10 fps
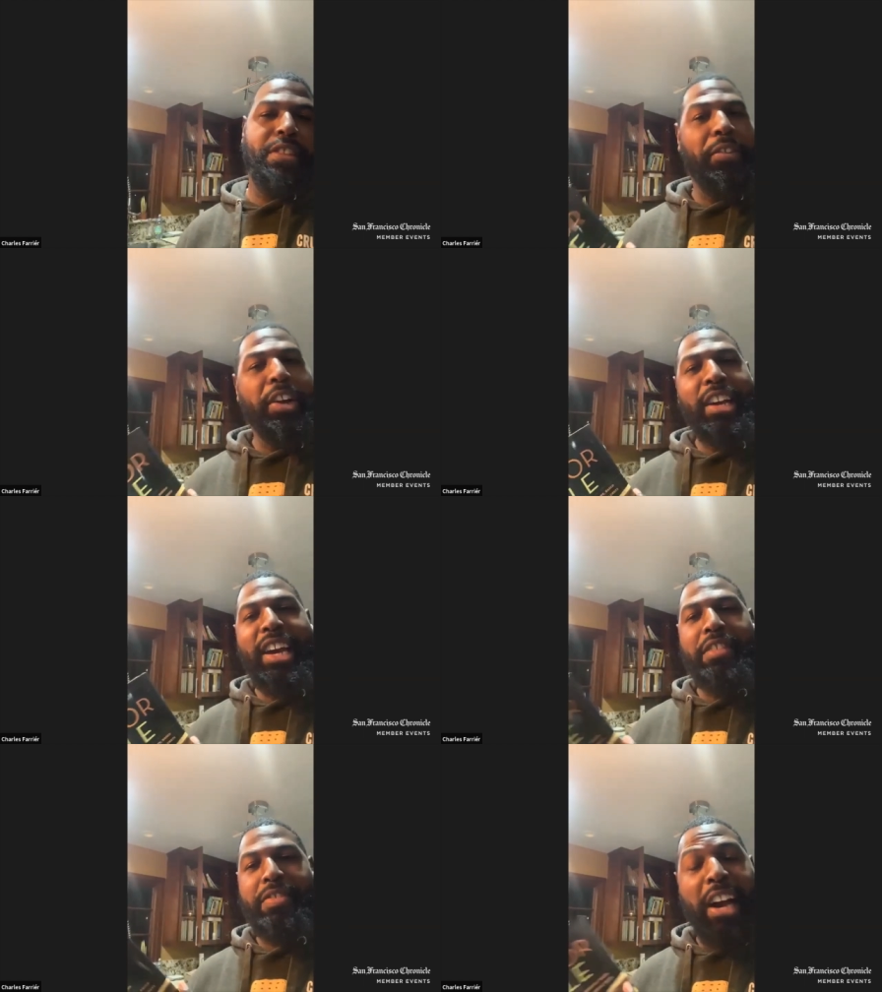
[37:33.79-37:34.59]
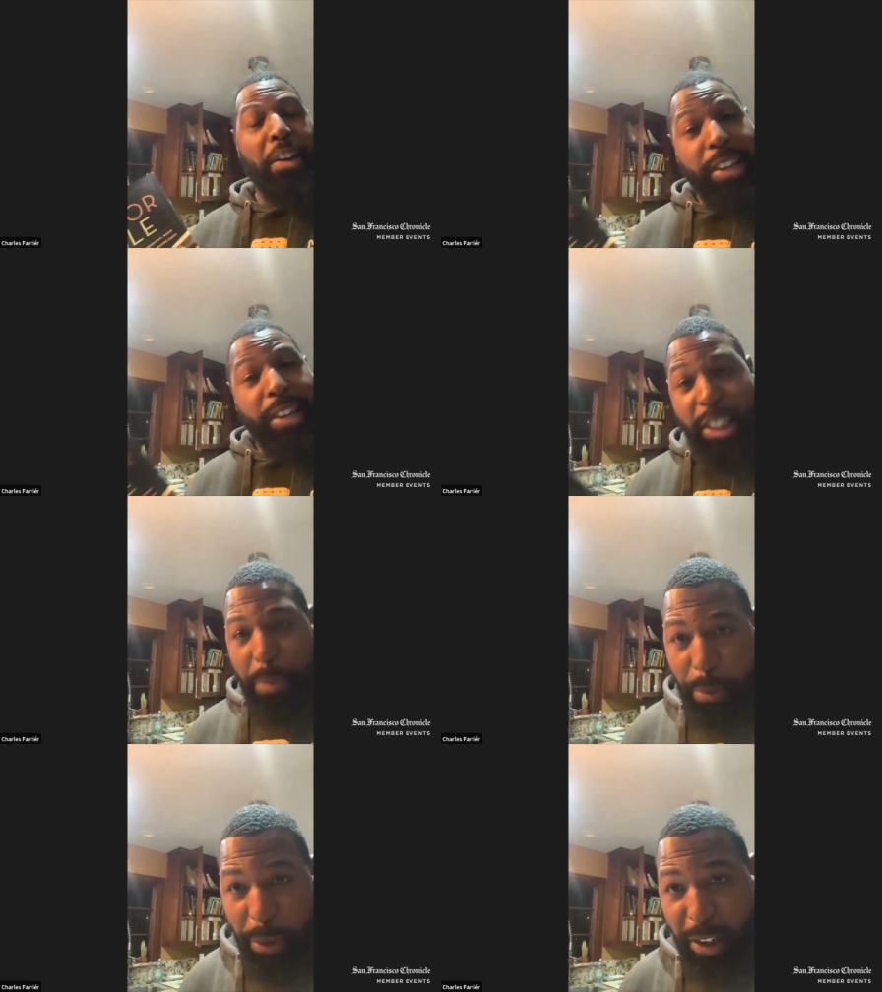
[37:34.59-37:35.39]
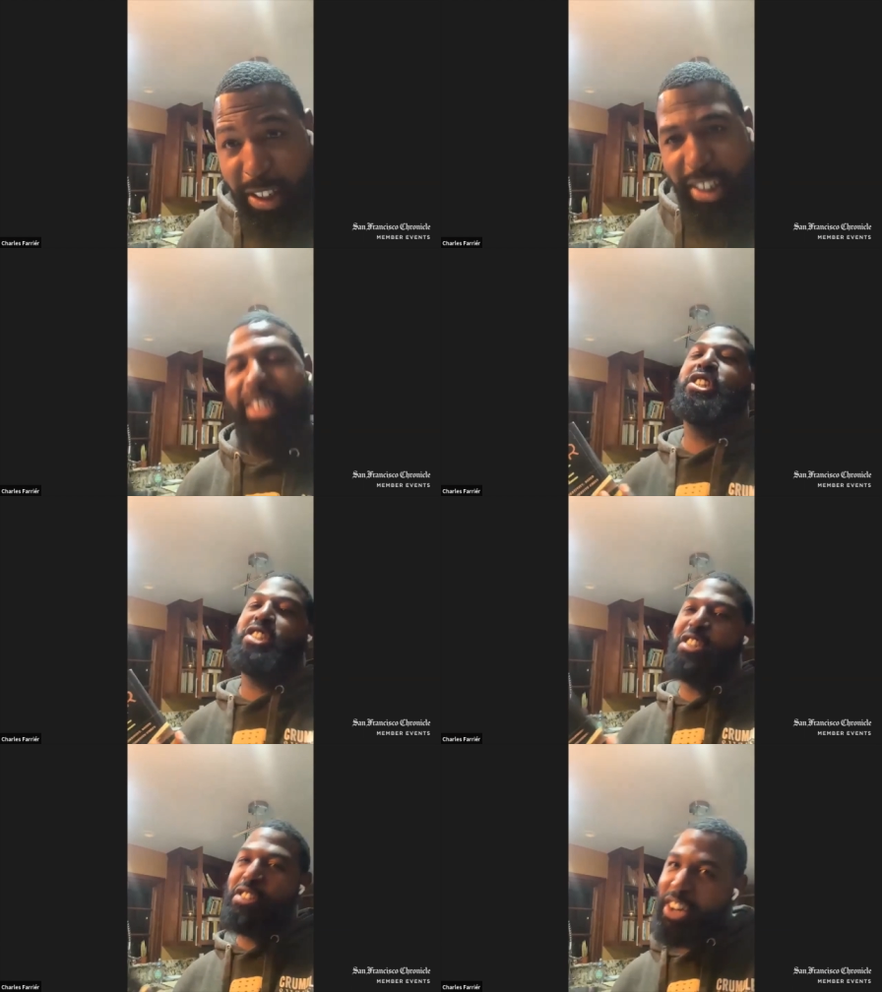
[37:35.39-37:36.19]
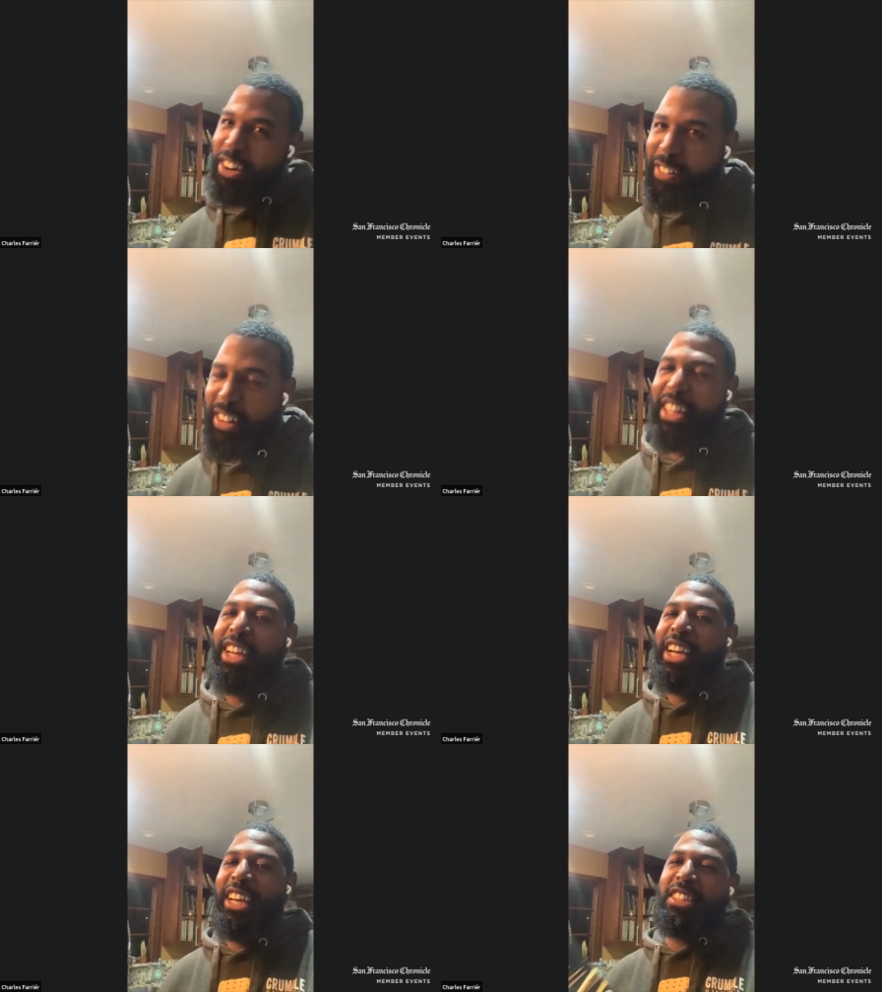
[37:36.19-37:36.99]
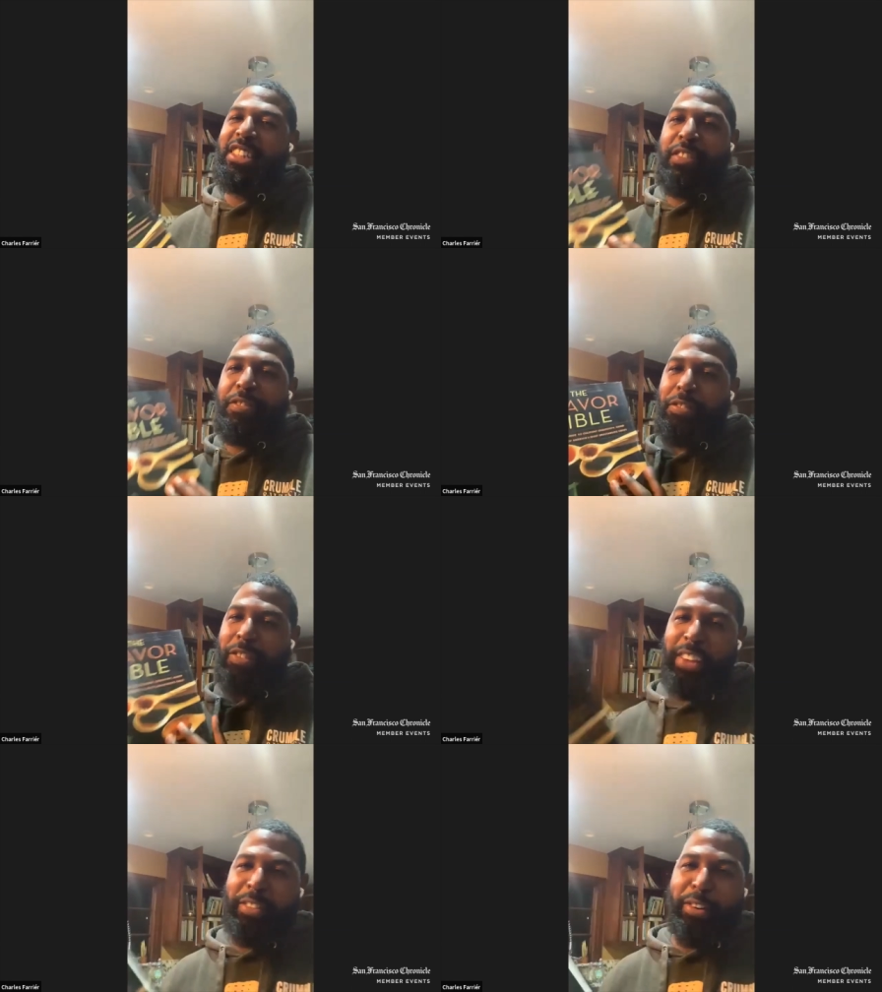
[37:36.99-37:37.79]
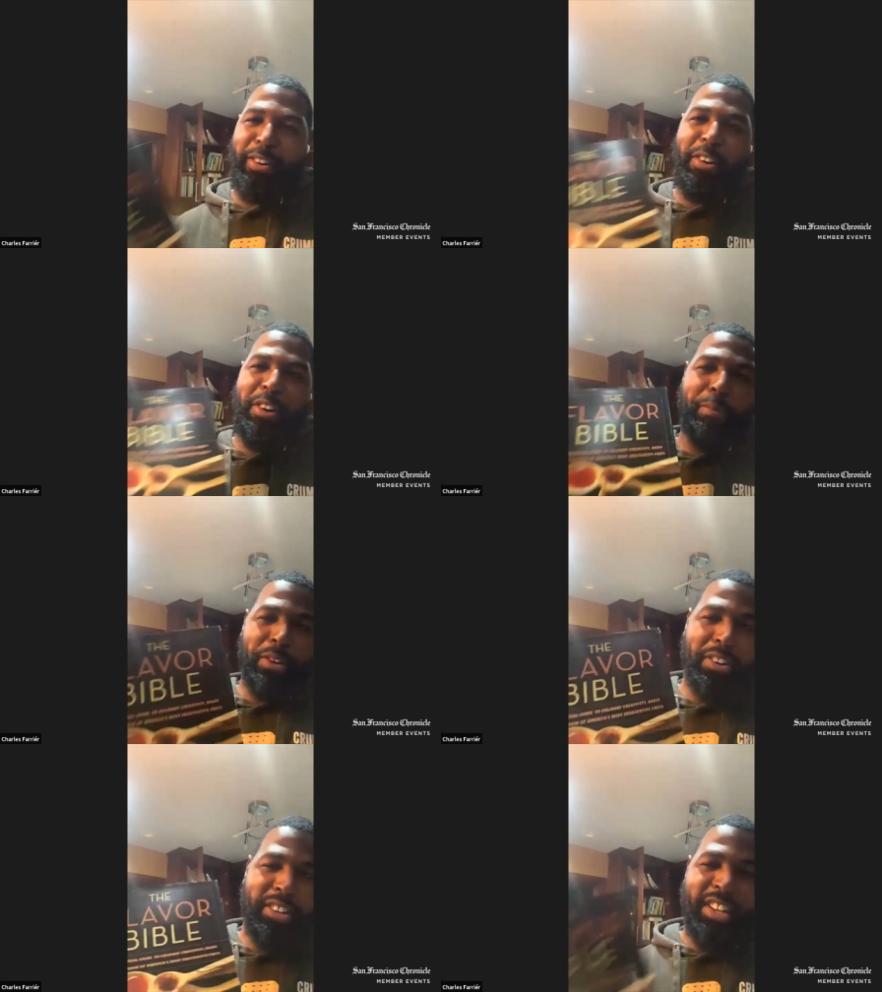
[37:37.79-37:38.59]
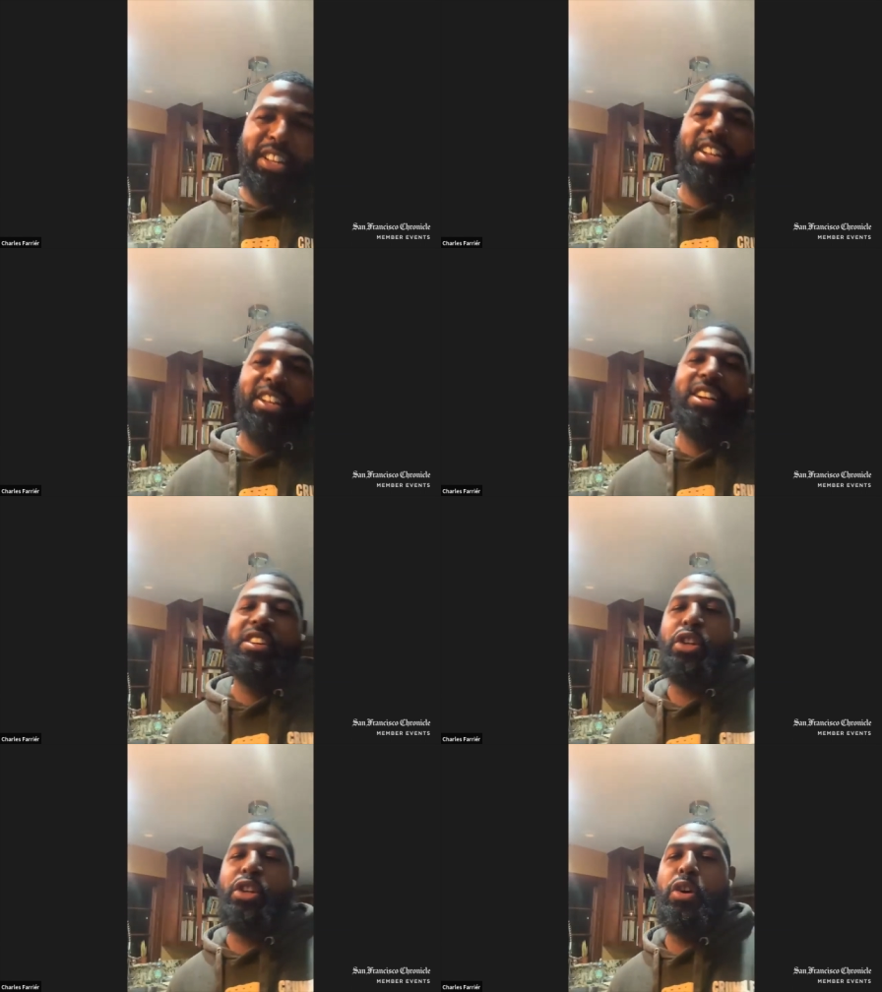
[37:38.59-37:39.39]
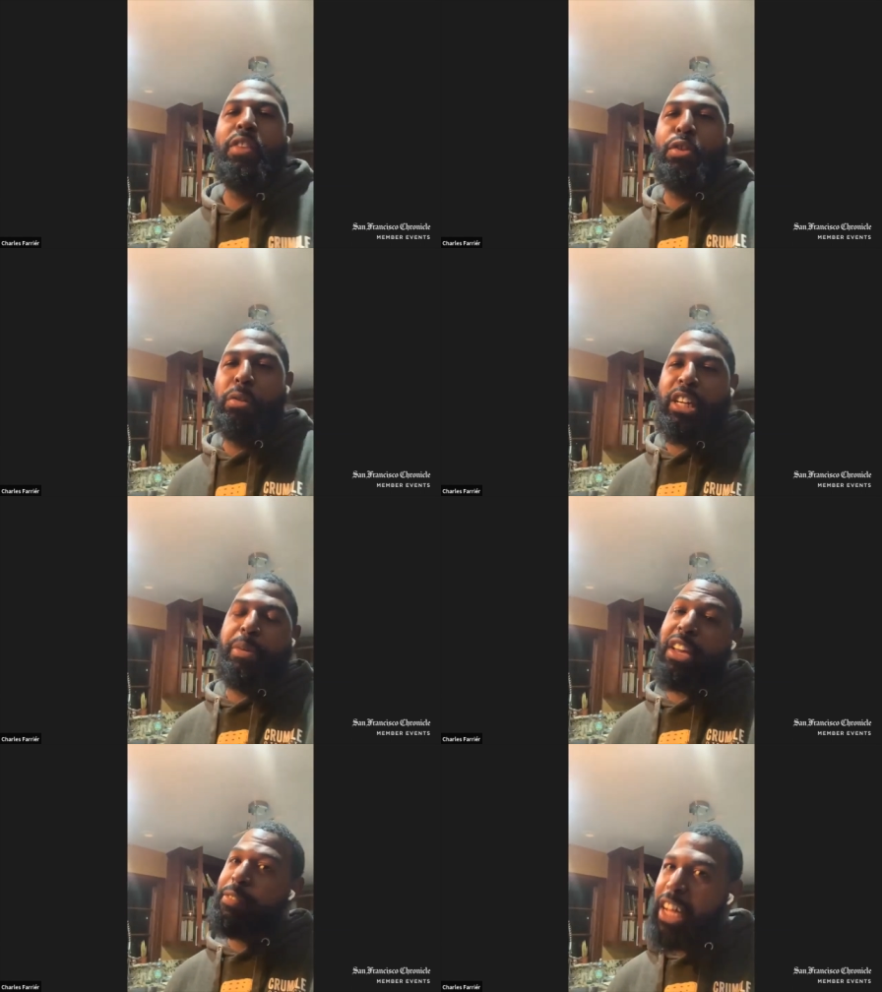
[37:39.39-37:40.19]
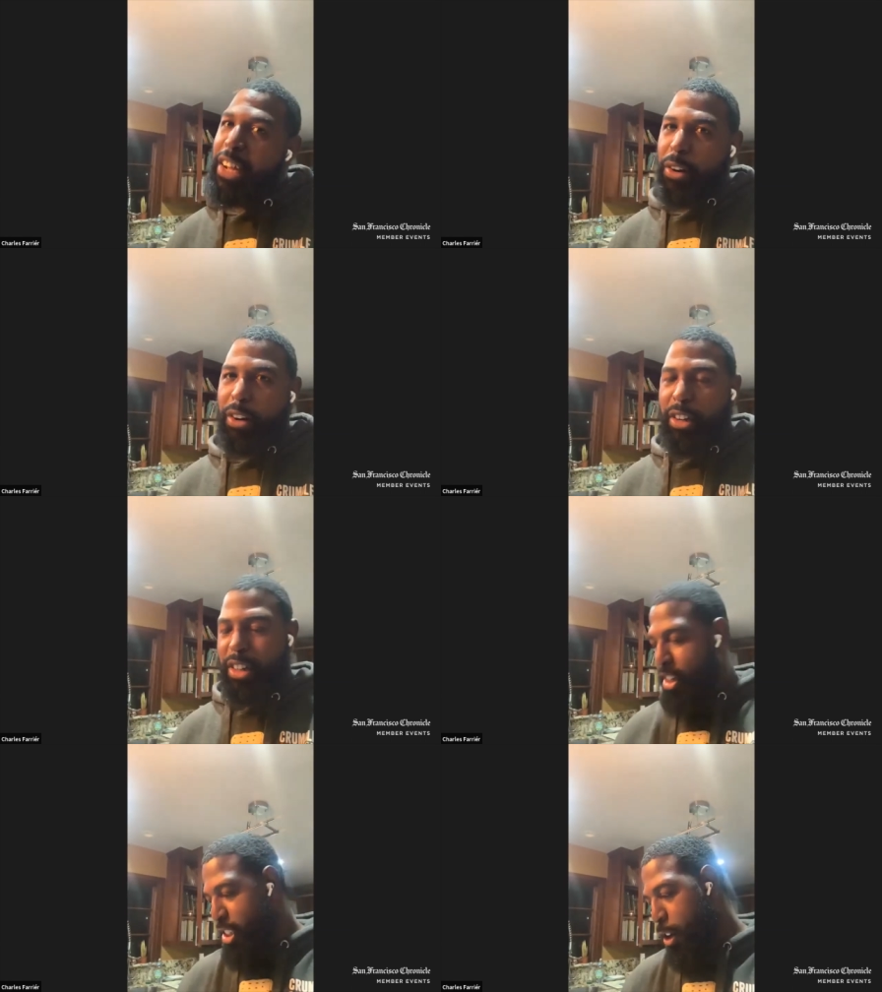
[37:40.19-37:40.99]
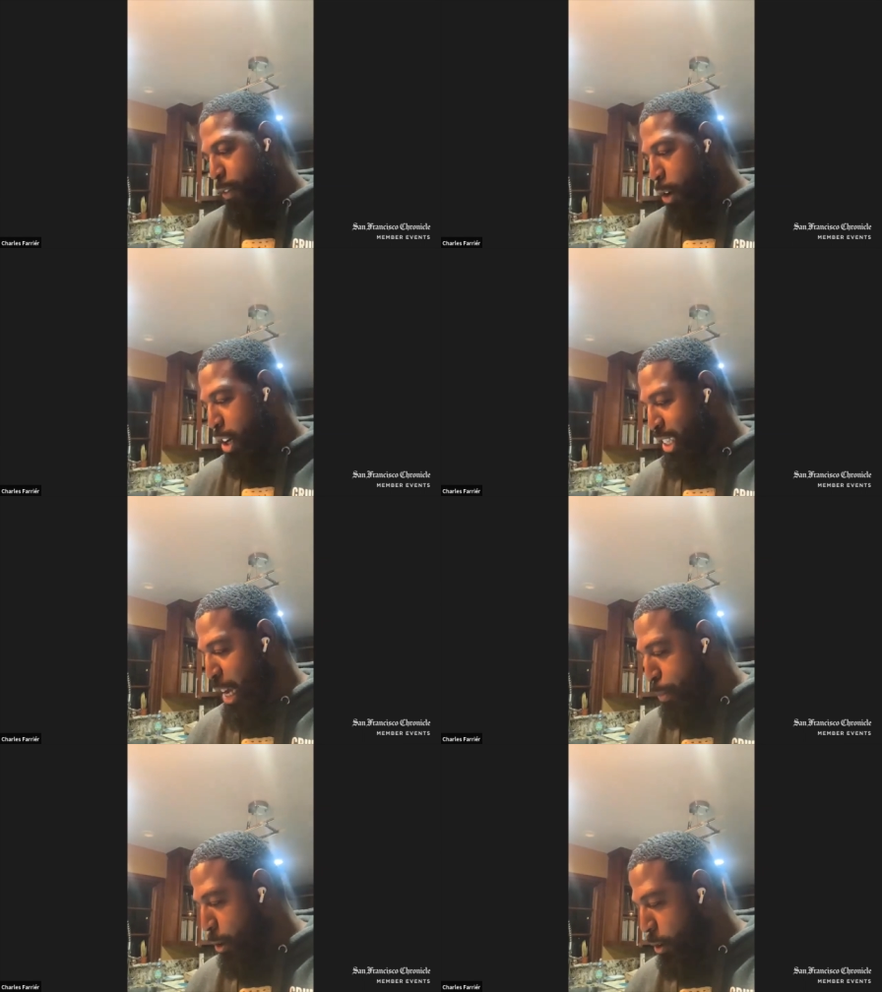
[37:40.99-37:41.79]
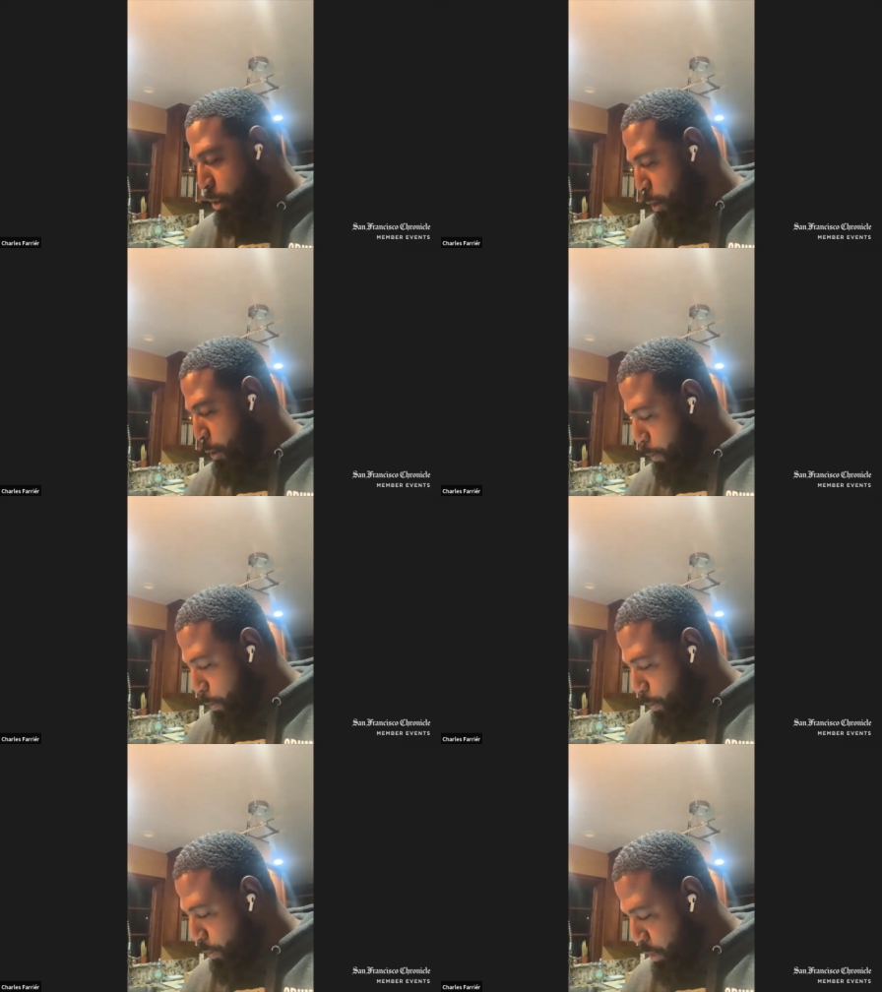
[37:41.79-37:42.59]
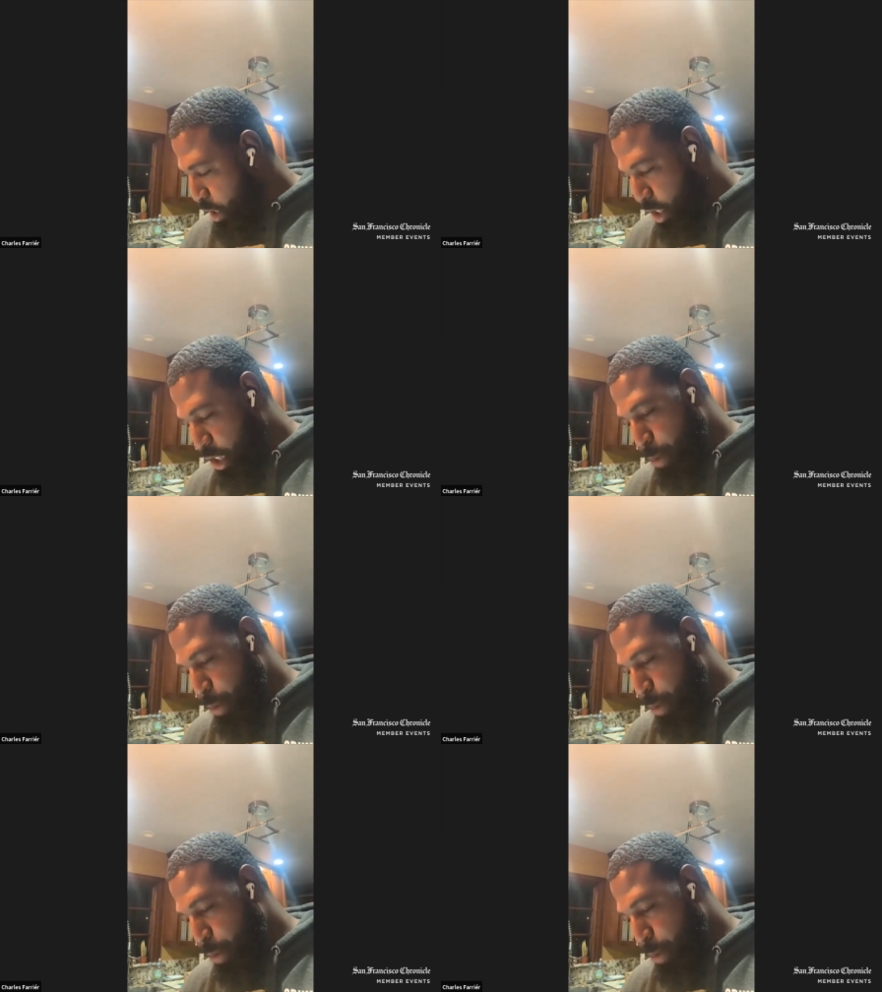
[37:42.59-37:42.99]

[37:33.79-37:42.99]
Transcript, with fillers: Um, it's definitely, if not a recipe book, just so you know, it is a flavor book. So if you look up any flavor, so for example,